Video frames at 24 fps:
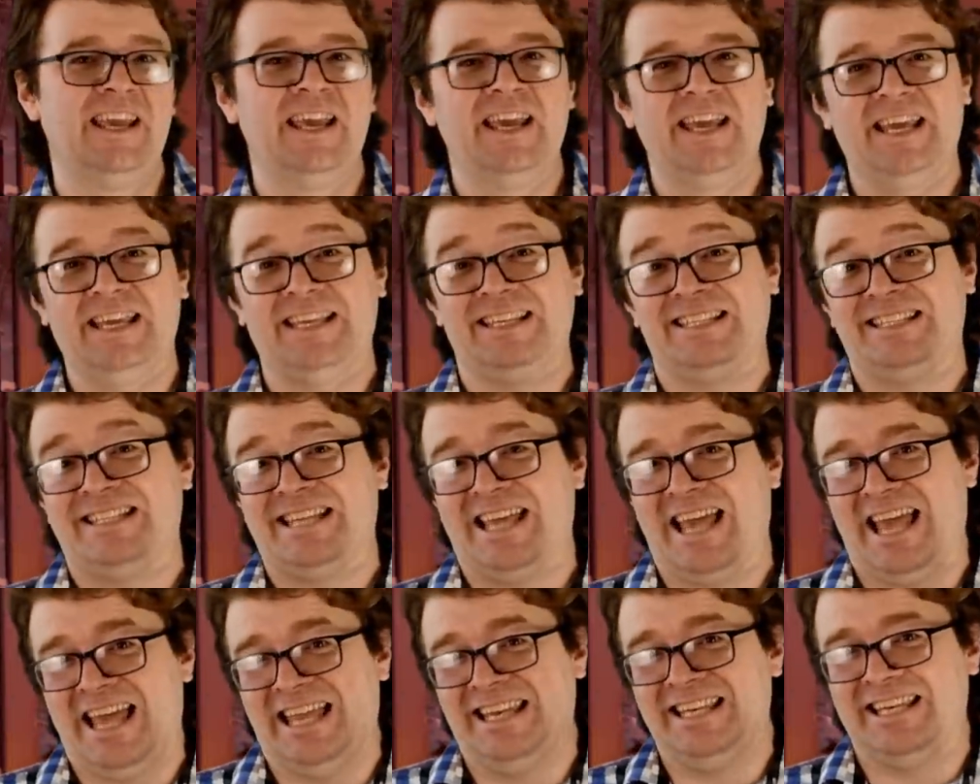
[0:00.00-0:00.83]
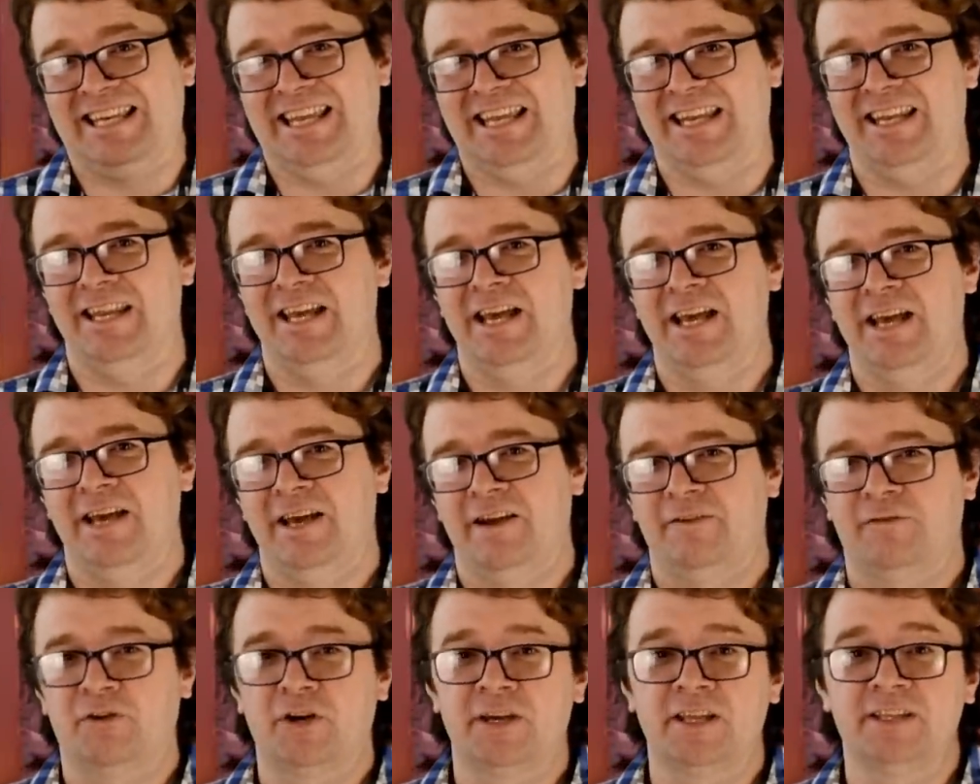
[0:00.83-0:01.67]
intended
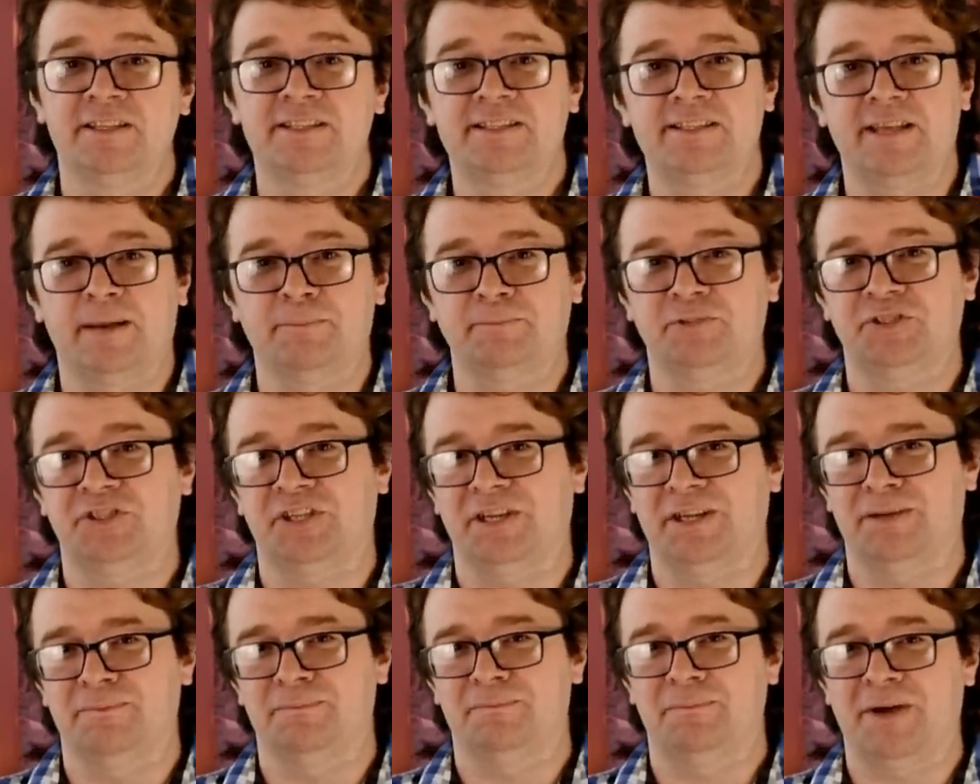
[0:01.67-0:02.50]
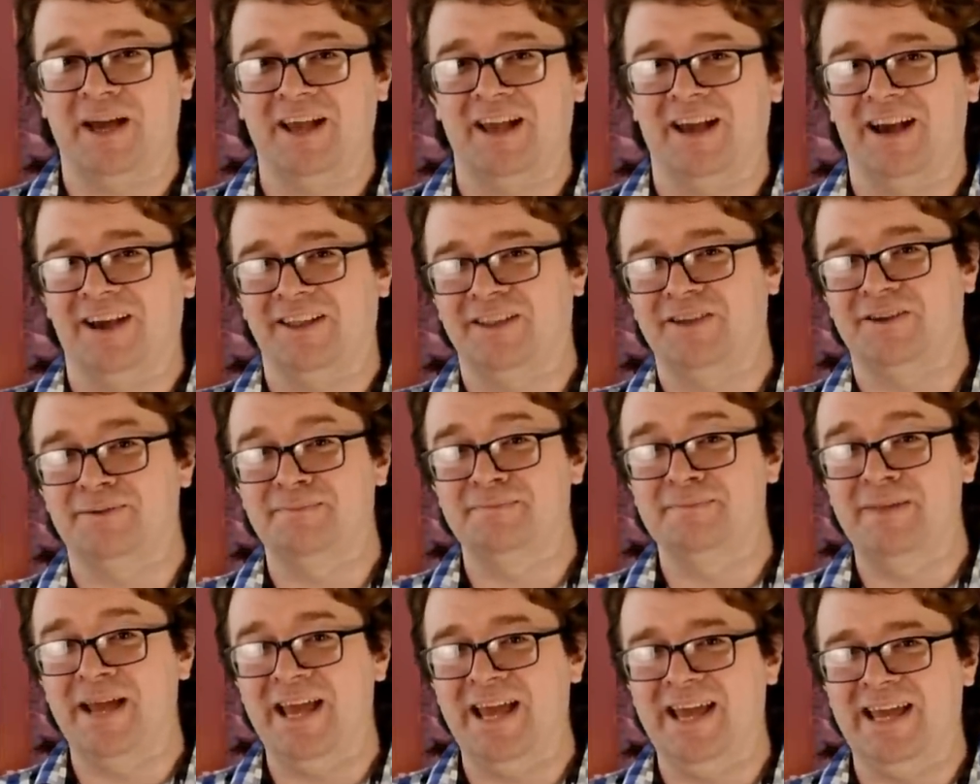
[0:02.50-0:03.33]
for consumption by other
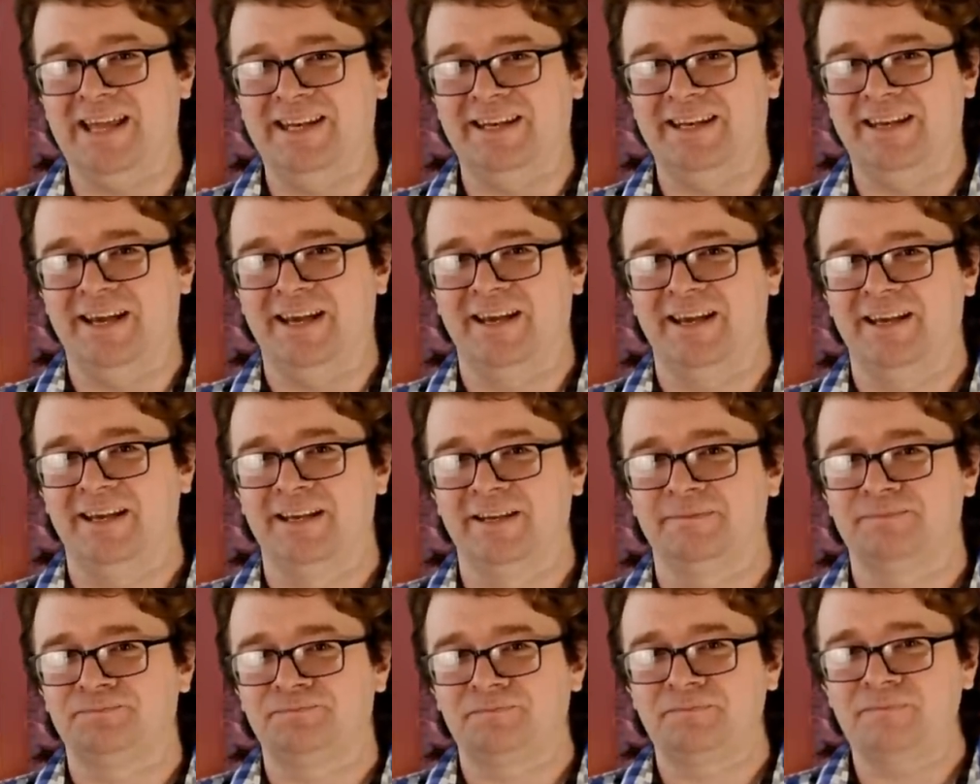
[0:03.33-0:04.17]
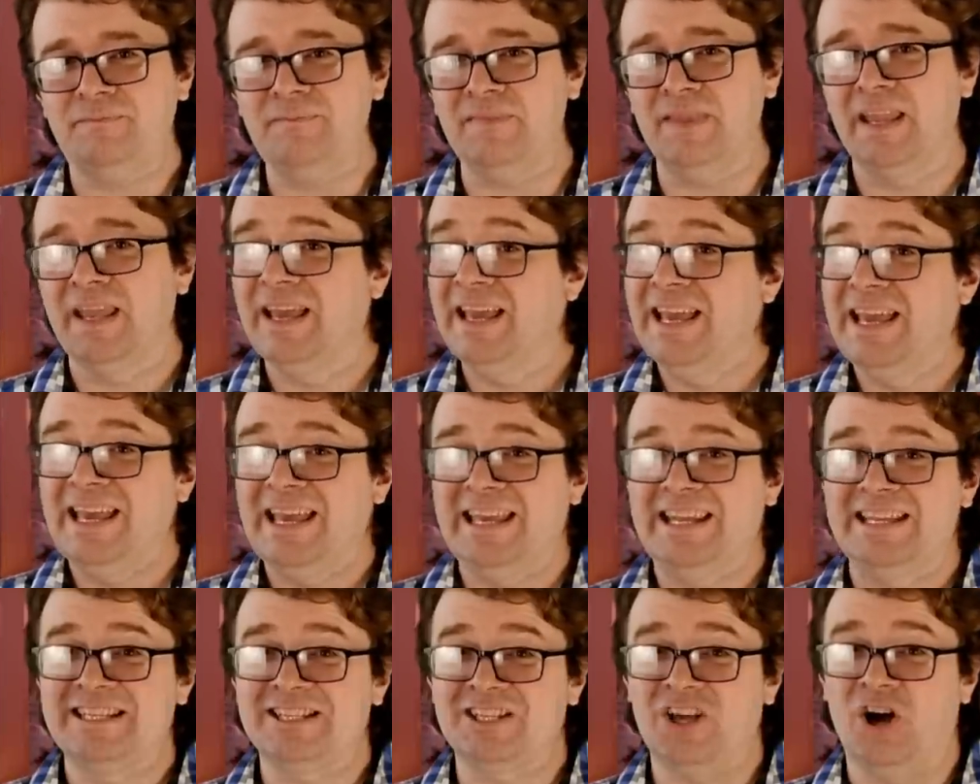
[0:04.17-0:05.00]
men.
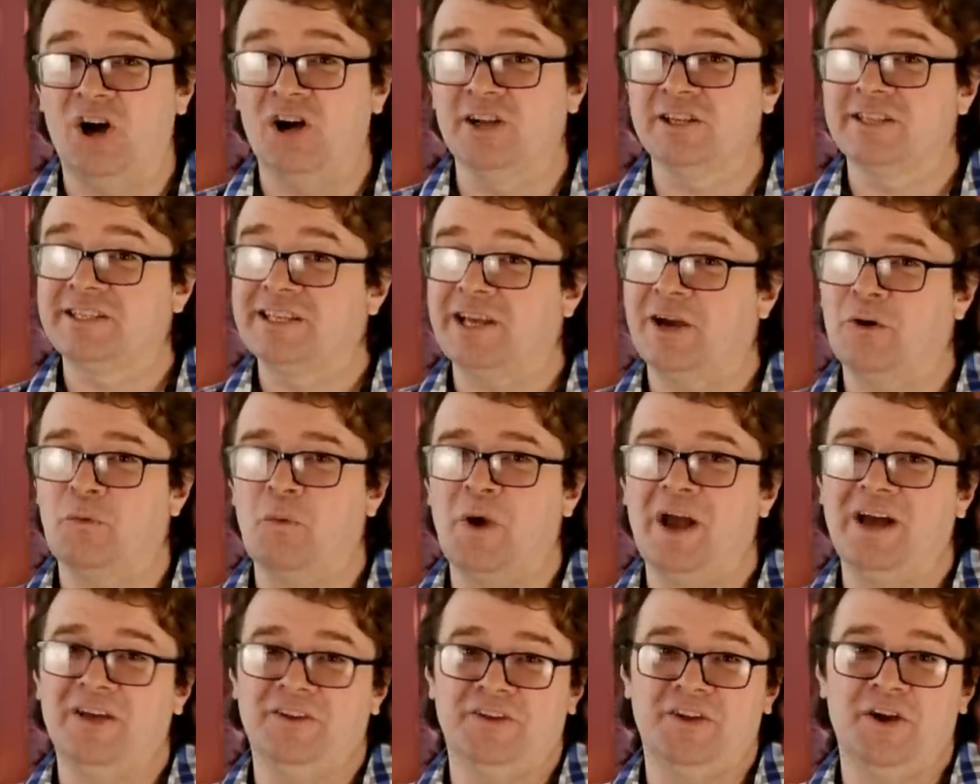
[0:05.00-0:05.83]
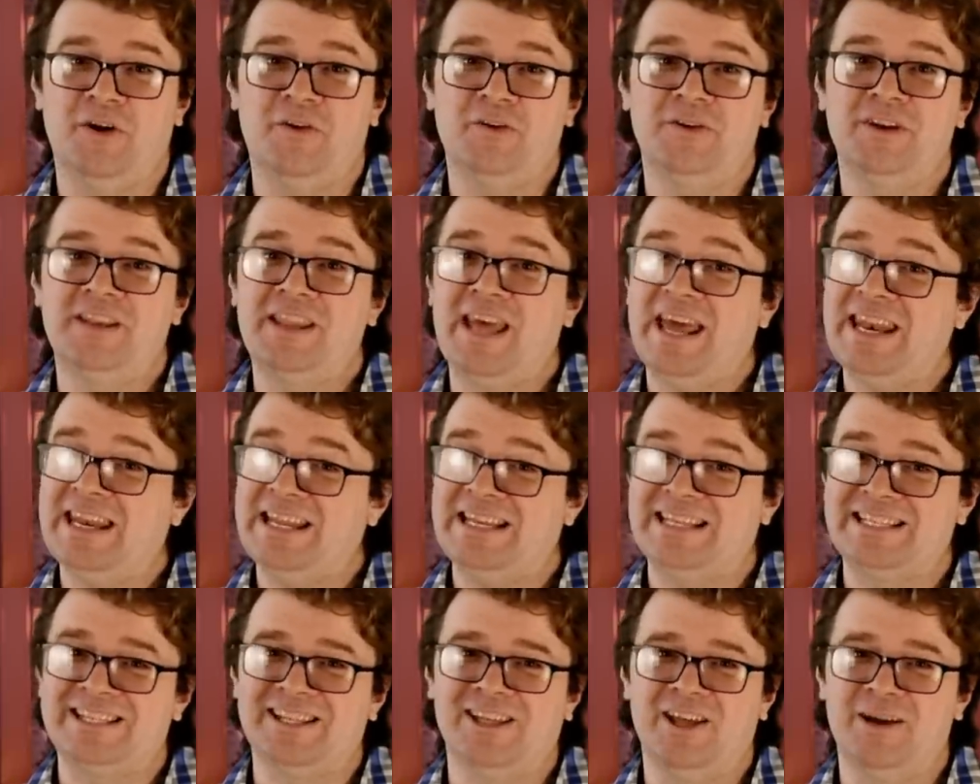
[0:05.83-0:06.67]
It is also well known that
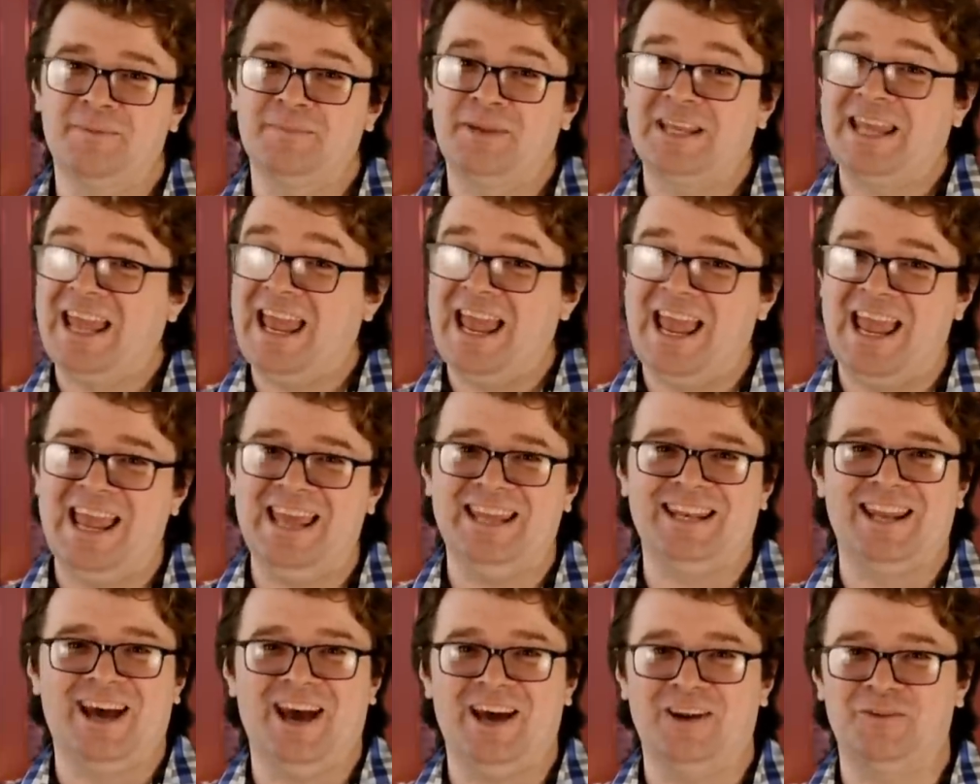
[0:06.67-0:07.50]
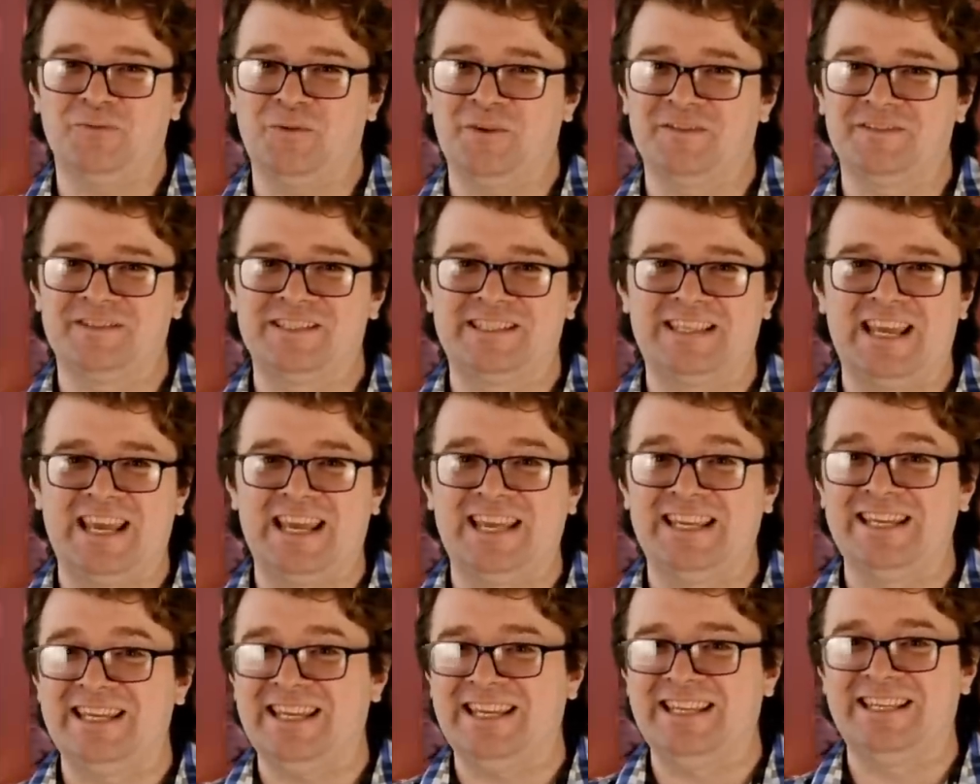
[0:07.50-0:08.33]
Islam cannot
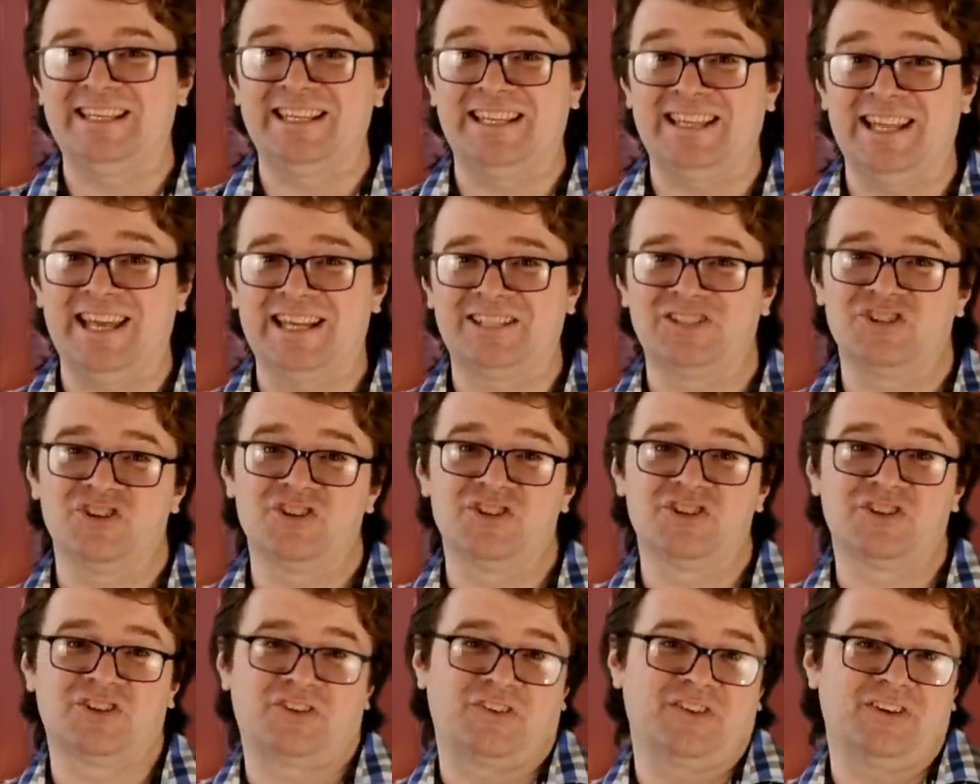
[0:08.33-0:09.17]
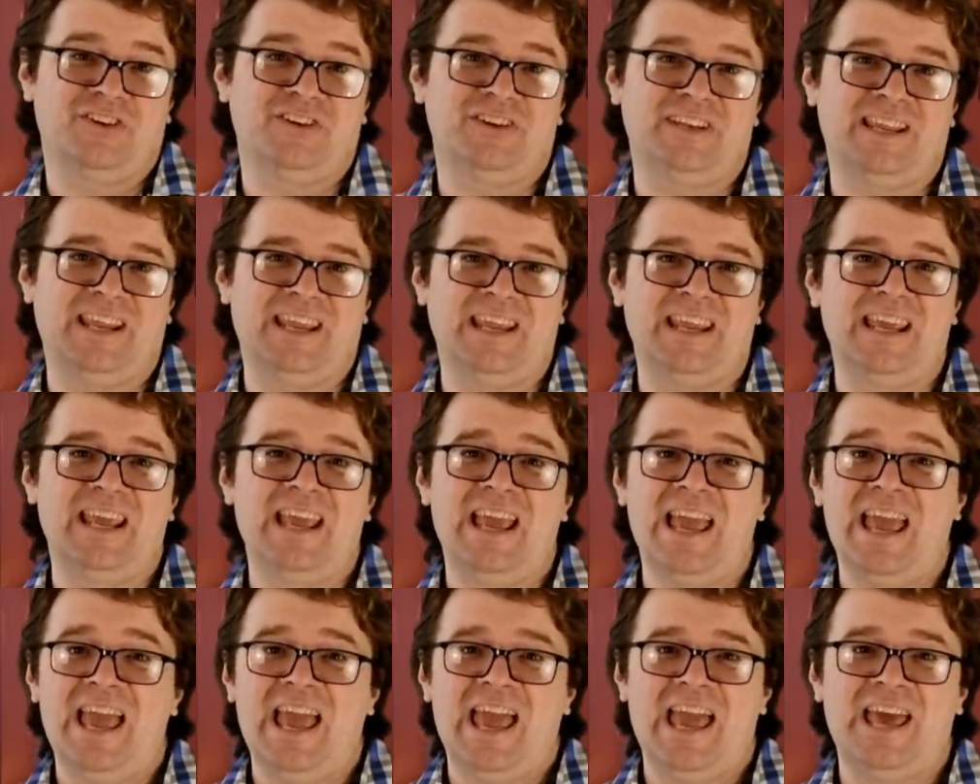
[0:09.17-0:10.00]
withstand intellectual scrutiny
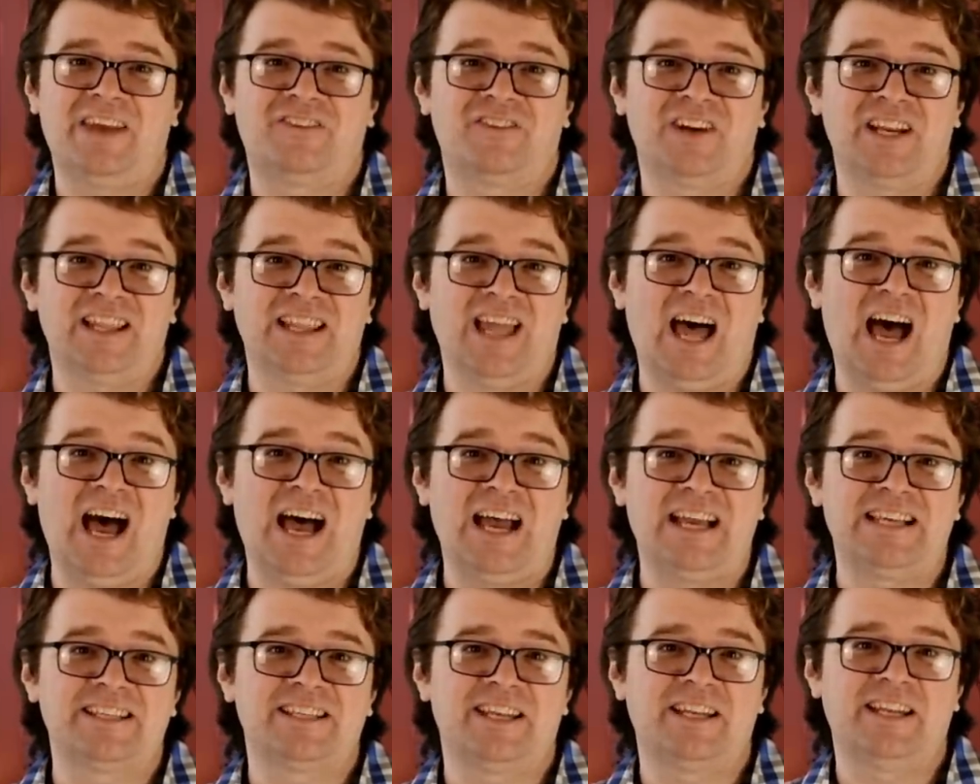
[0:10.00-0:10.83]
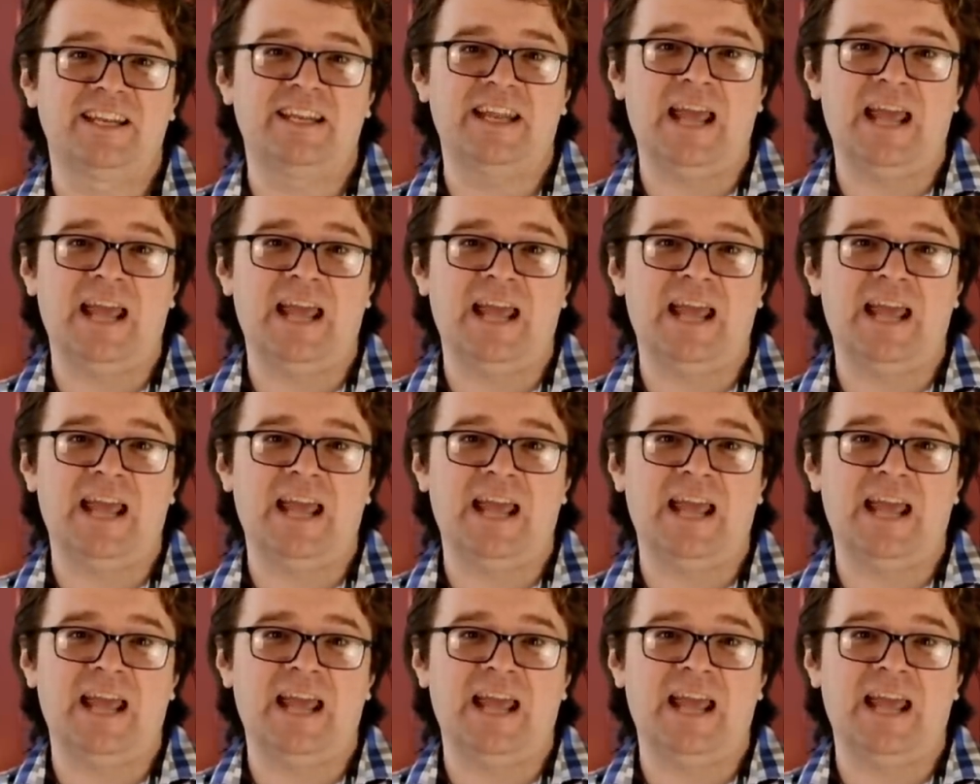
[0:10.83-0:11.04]
and relies on an